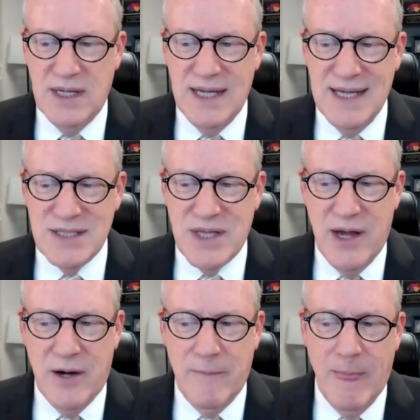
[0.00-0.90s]
is
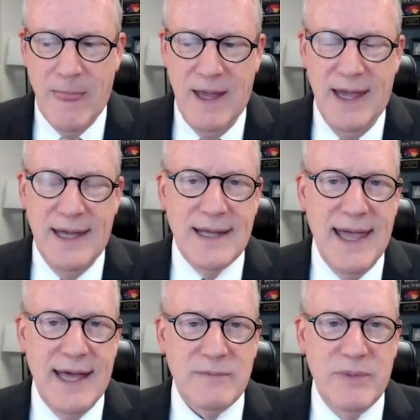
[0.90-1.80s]
there, and
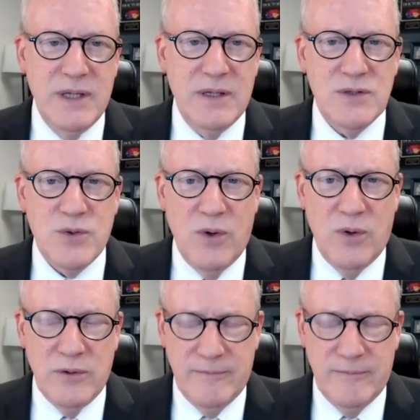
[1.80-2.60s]
can it be controlled?